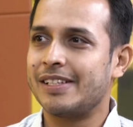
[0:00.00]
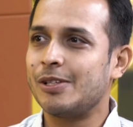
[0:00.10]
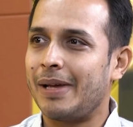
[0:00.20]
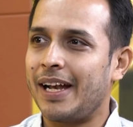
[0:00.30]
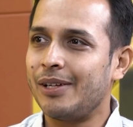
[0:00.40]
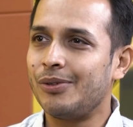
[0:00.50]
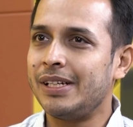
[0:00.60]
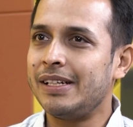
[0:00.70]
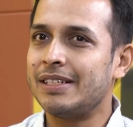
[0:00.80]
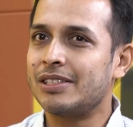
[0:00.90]
so
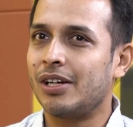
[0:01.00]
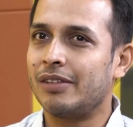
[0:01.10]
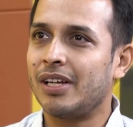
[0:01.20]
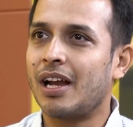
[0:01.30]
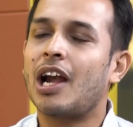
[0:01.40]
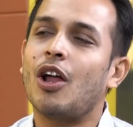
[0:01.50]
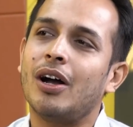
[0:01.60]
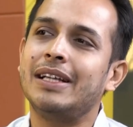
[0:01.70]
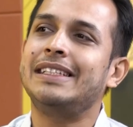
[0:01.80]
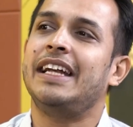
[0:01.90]
melatonin is sort of the
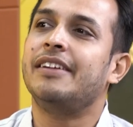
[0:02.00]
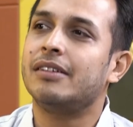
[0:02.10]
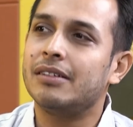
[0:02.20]
clock setter